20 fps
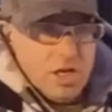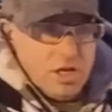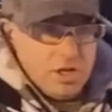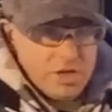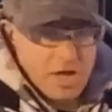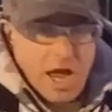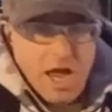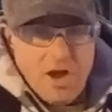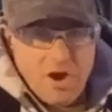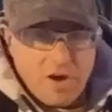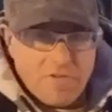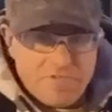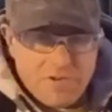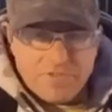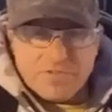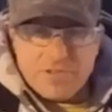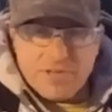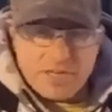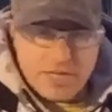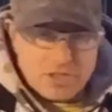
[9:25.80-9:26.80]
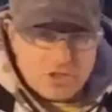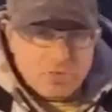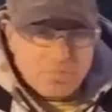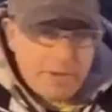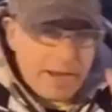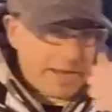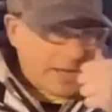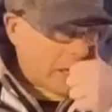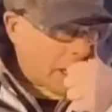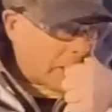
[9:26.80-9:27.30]
the AR-15 as your
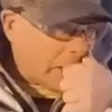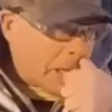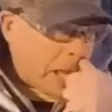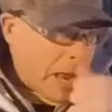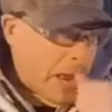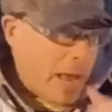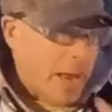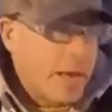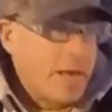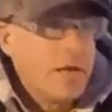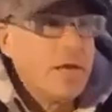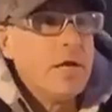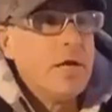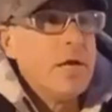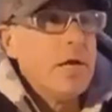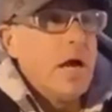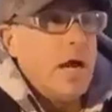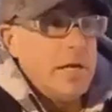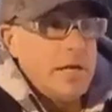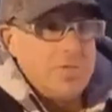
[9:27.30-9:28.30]
main gun, and